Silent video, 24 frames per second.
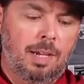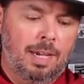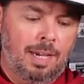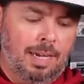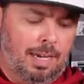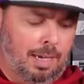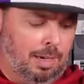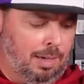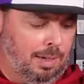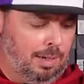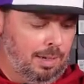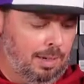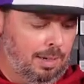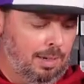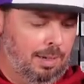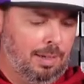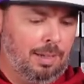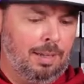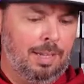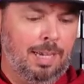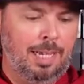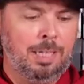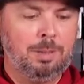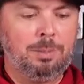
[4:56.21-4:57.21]
And then
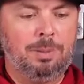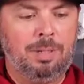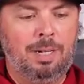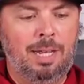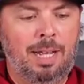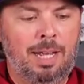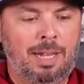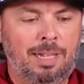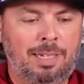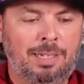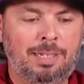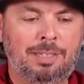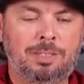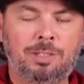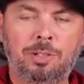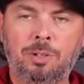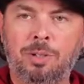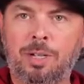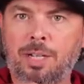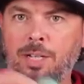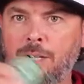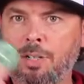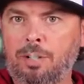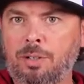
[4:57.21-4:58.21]
last but not least,
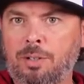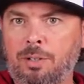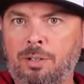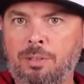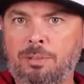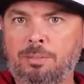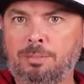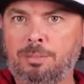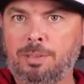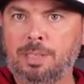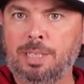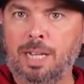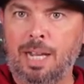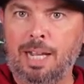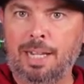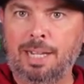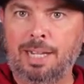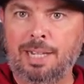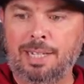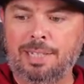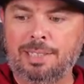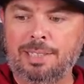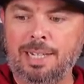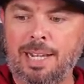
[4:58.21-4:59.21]
you get a little
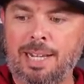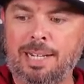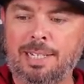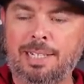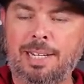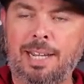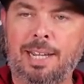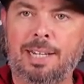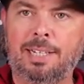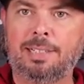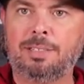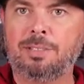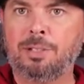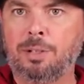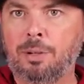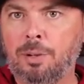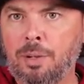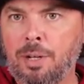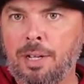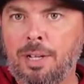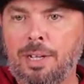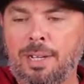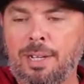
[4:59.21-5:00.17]
StockX hang tag. So